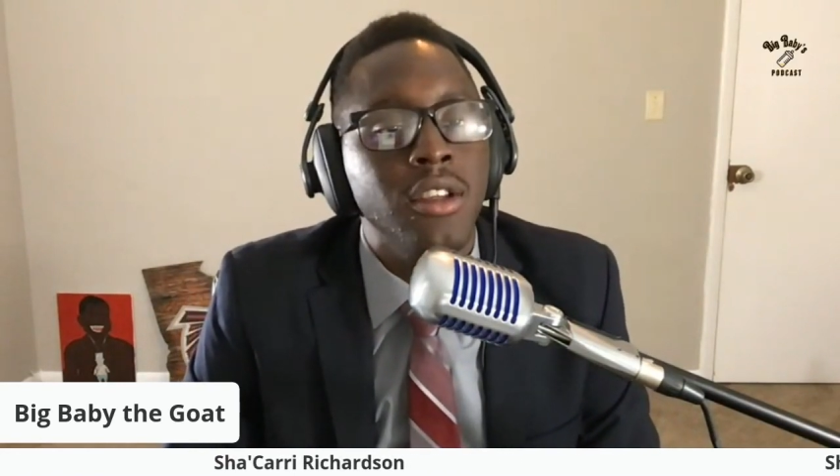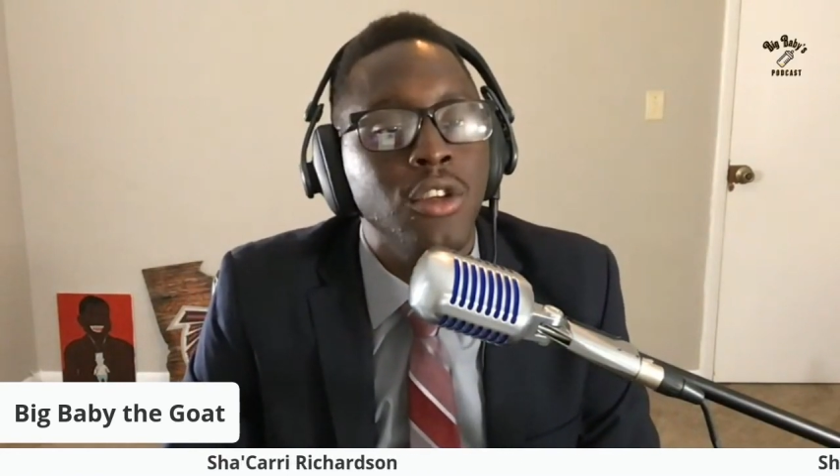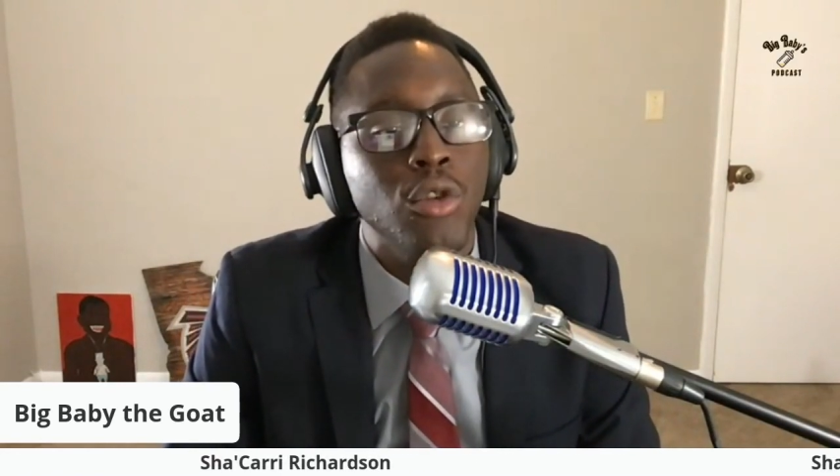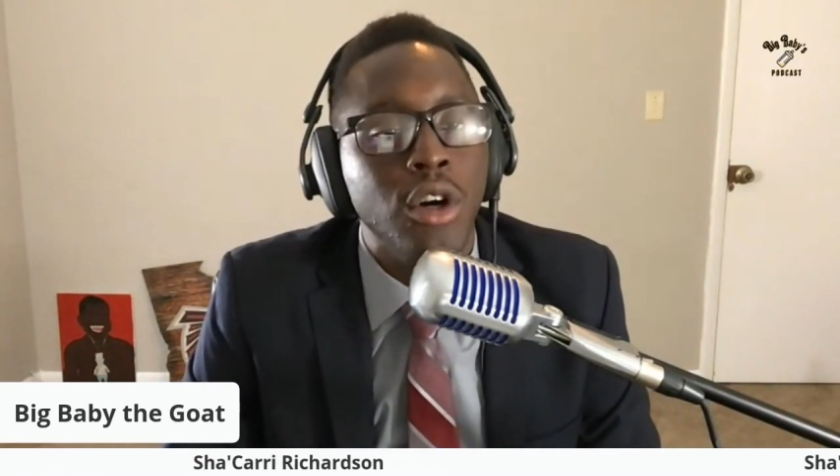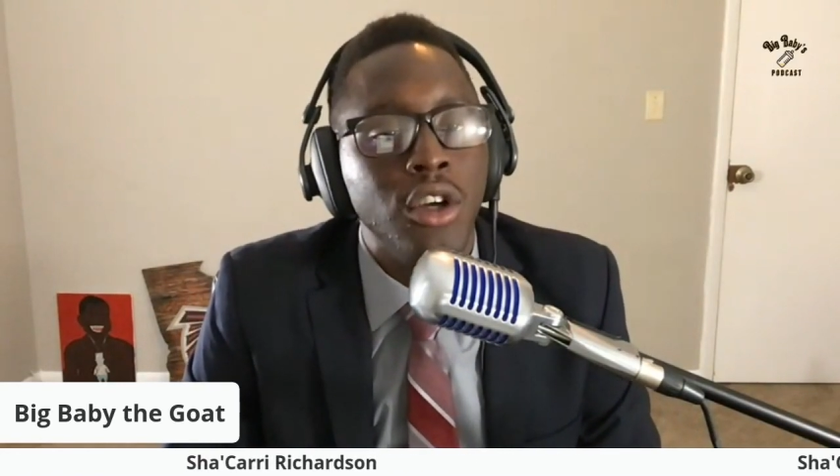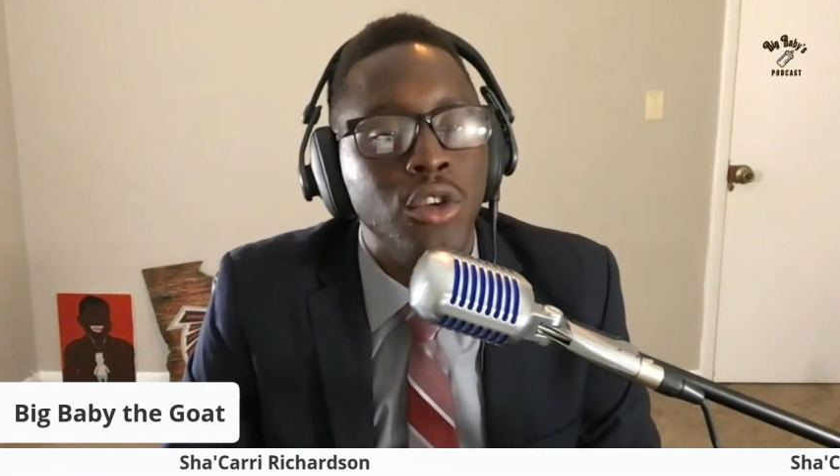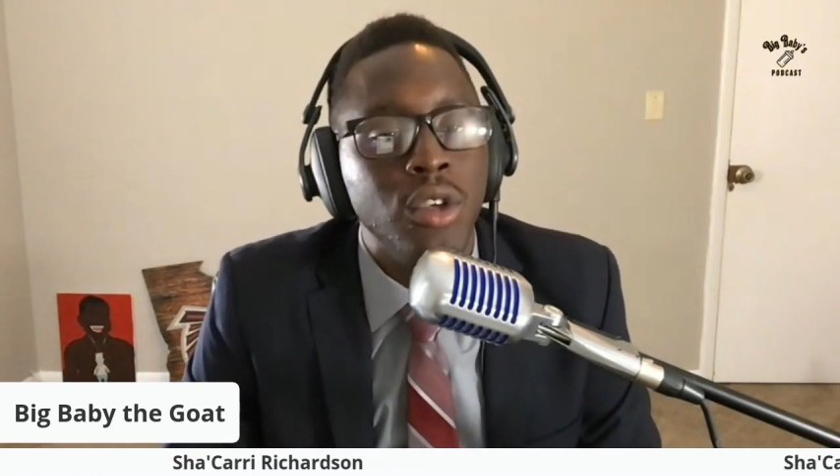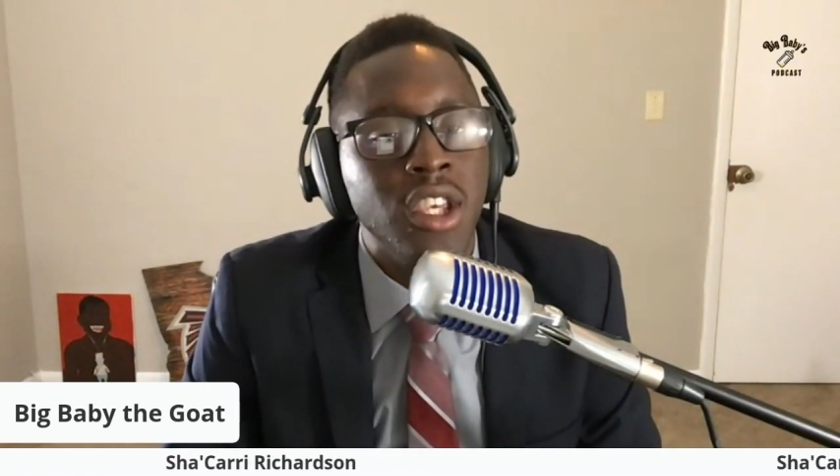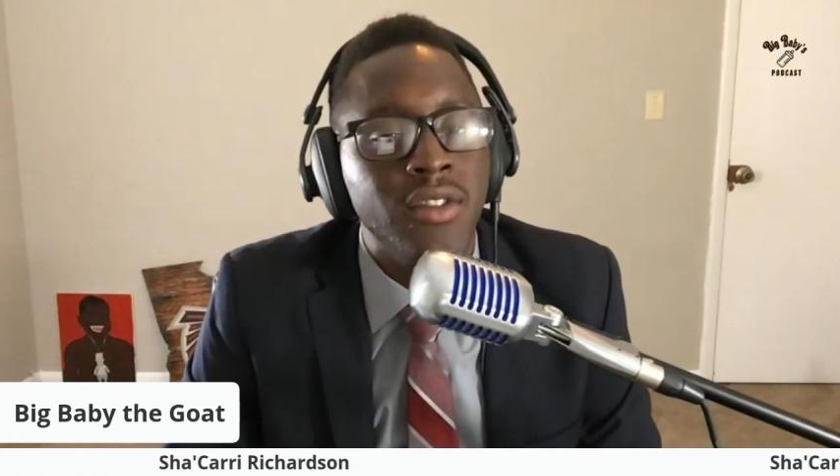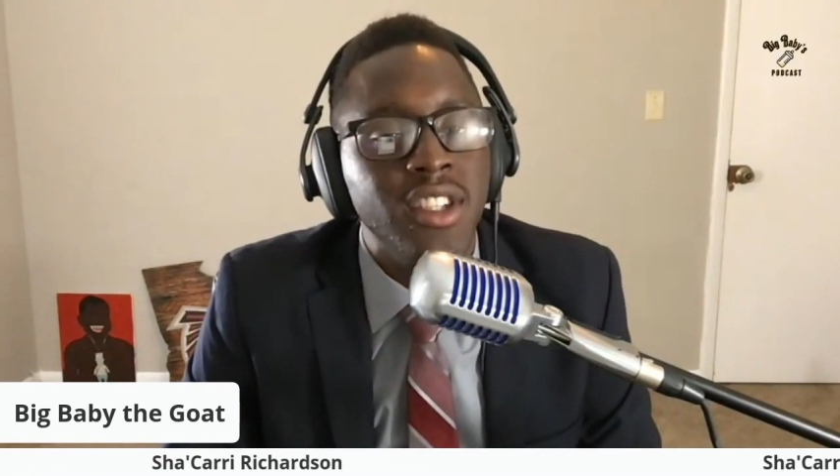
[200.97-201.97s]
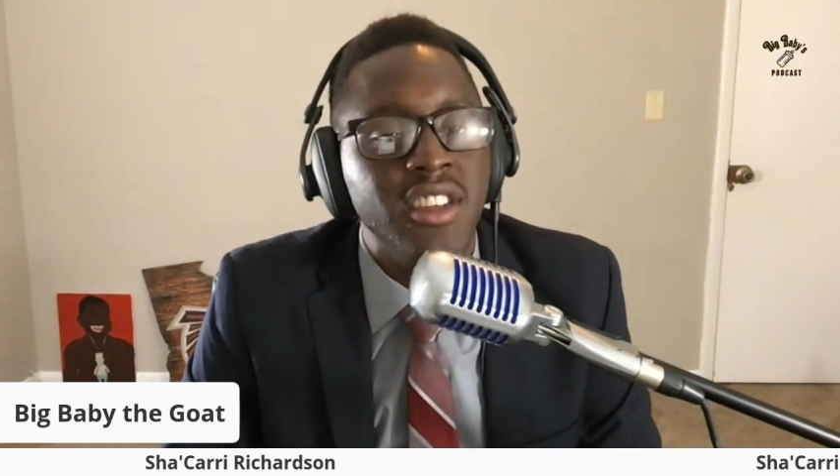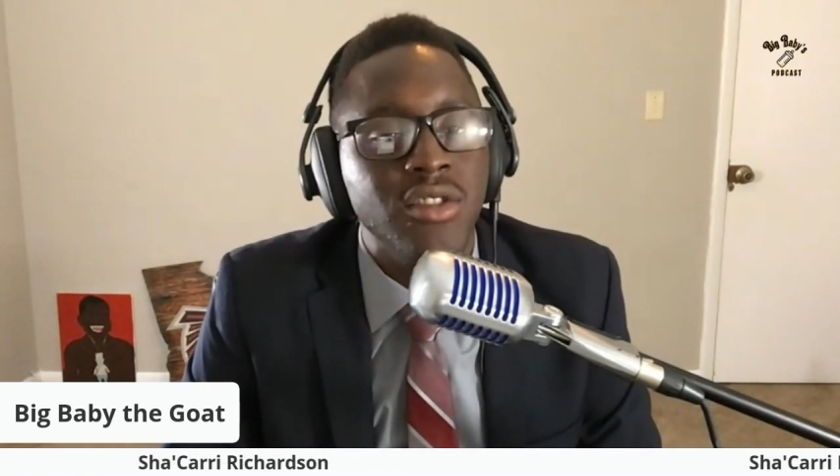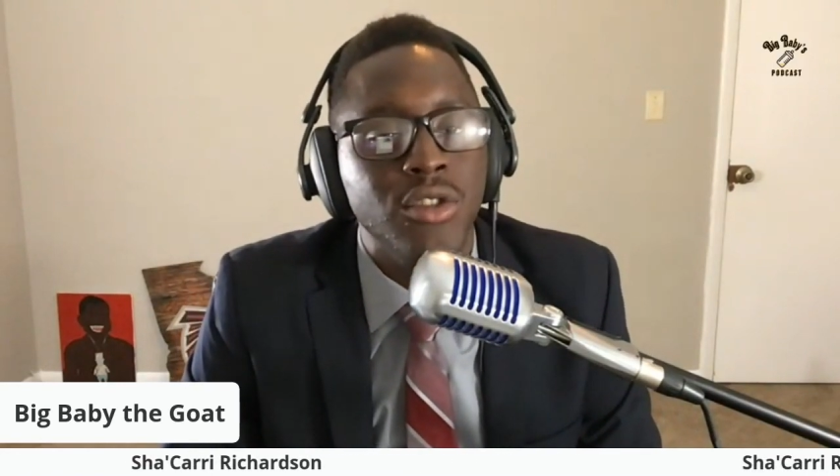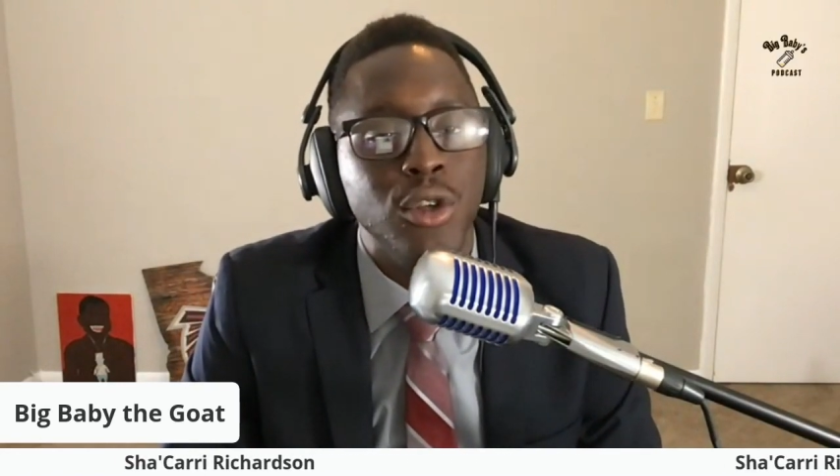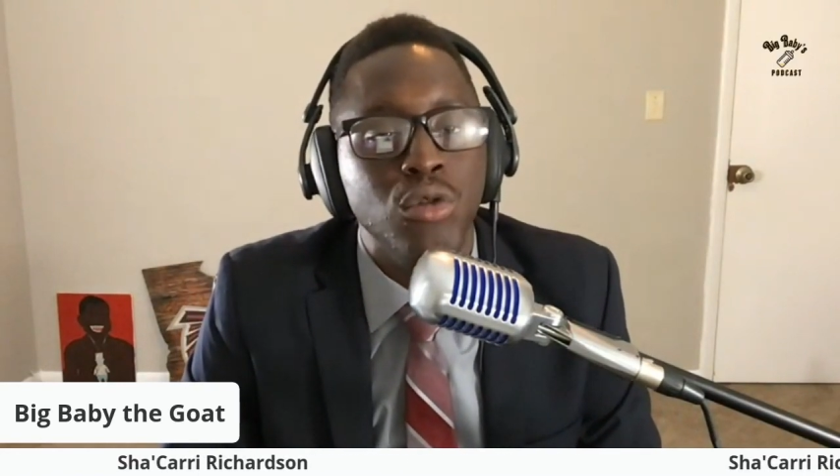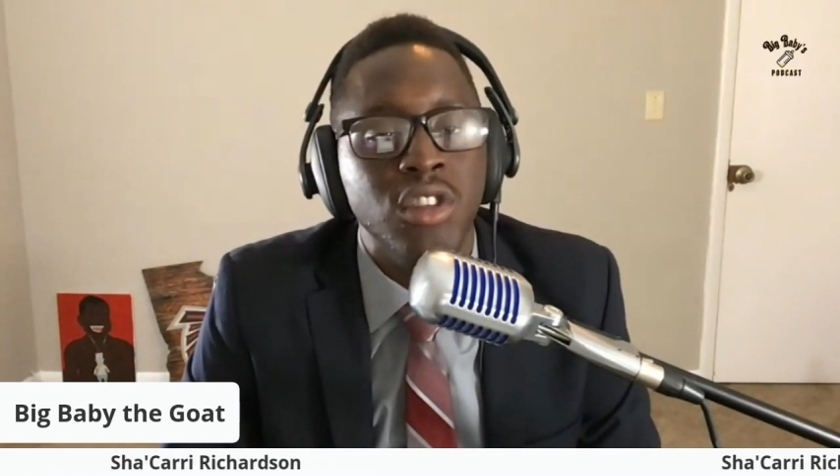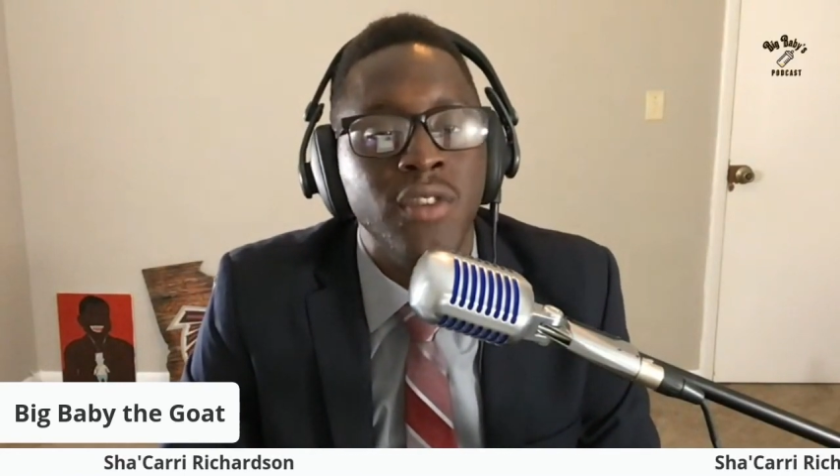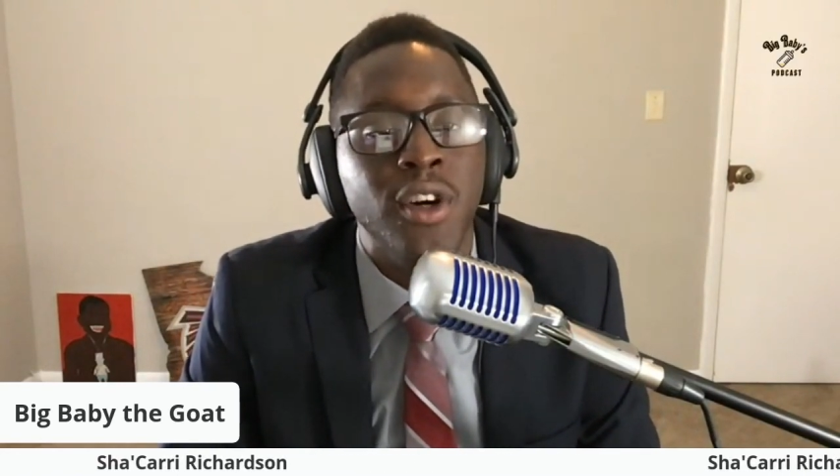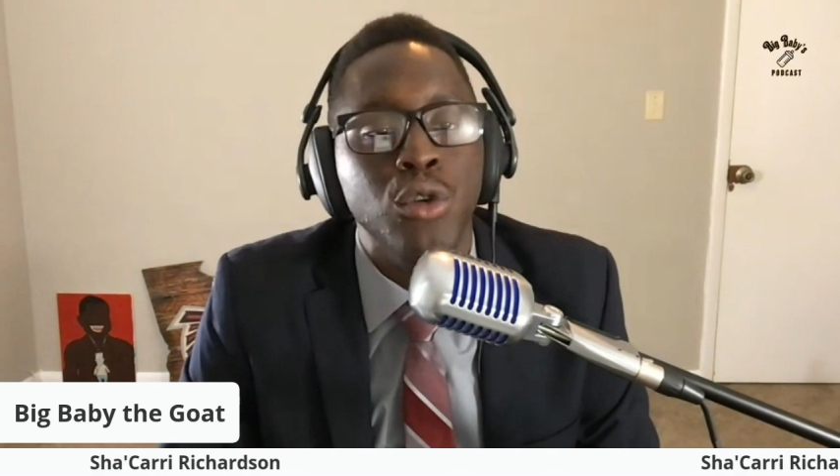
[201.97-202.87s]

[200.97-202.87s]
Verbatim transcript: you you give attention to yourself,